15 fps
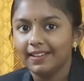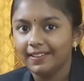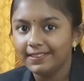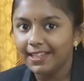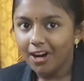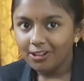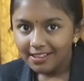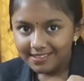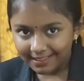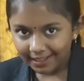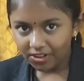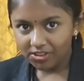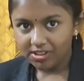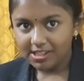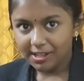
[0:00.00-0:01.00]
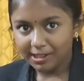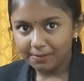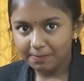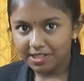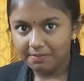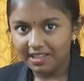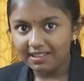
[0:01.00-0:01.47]
Now let's get into the
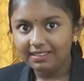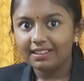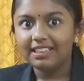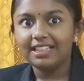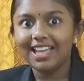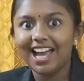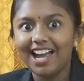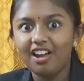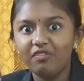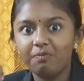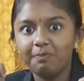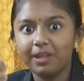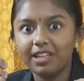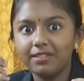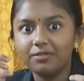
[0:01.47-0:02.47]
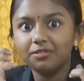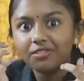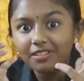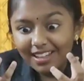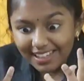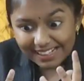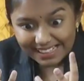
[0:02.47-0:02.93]
experiment that I've been
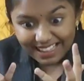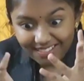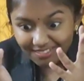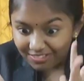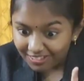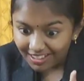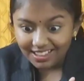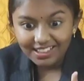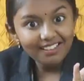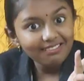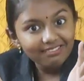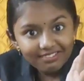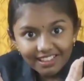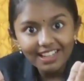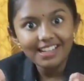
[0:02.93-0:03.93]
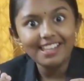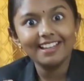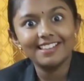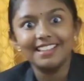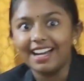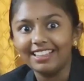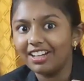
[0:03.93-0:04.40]
really
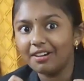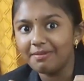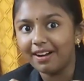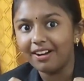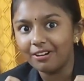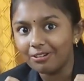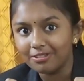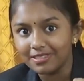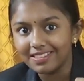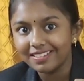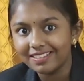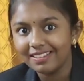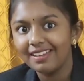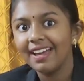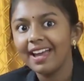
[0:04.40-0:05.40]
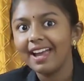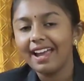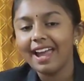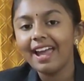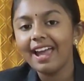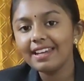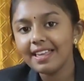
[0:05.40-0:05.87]
excited about.
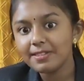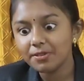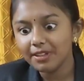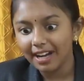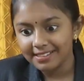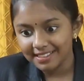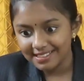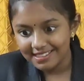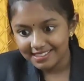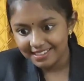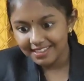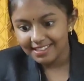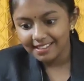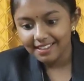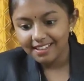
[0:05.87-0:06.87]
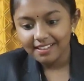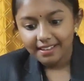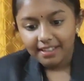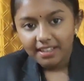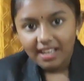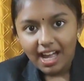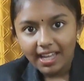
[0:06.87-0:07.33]
And as you guys can see here,
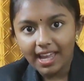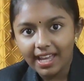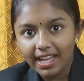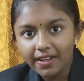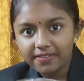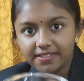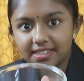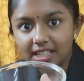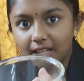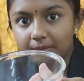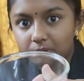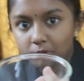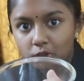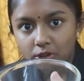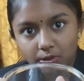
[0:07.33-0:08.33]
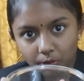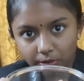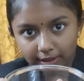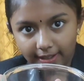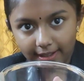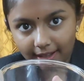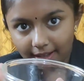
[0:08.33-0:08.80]
I have some
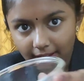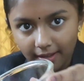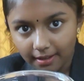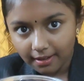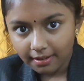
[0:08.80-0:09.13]
sugar